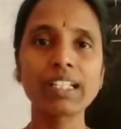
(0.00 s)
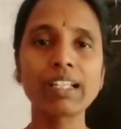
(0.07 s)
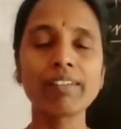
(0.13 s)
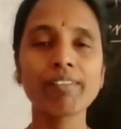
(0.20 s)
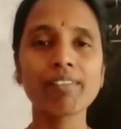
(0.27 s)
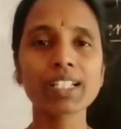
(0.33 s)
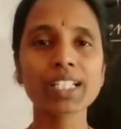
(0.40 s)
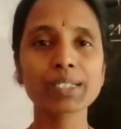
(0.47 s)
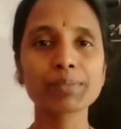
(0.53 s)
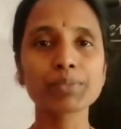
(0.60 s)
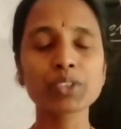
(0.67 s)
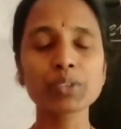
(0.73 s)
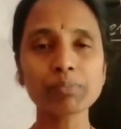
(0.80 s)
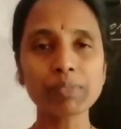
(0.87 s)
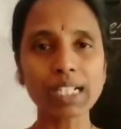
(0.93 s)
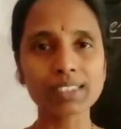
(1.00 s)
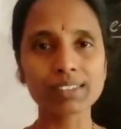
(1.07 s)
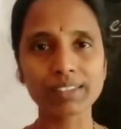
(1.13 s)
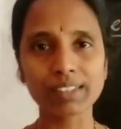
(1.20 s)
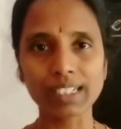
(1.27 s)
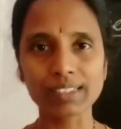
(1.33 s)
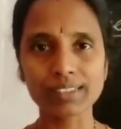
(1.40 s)
Welcome to math
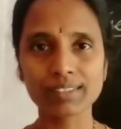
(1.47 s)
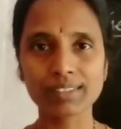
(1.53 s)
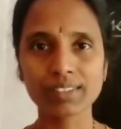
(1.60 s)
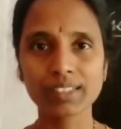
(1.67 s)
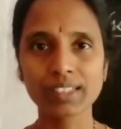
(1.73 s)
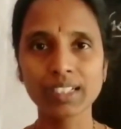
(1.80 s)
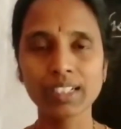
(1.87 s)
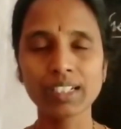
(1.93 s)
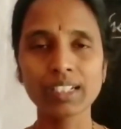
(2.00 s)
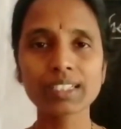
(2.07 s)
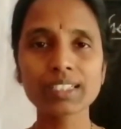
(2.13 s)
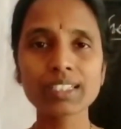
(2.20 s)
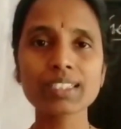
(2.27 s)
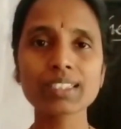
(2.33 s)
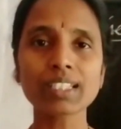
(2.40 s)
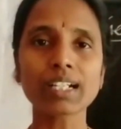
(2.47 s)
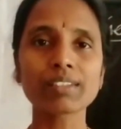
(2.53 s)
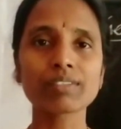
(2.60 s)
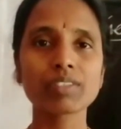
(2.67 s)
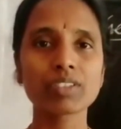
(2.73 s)
class. Let us start this